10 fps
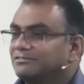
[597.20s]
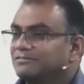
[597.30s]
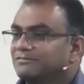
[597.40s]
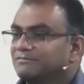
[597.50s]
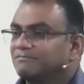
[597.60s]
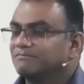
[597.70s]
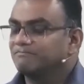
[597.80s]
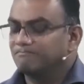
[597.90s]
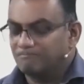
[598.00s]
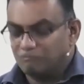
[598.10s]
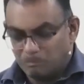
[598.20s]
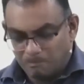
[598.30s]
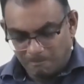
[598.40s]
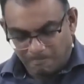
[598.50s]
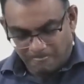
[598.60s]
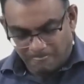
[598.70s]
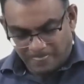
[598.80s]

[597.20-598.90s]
(silence)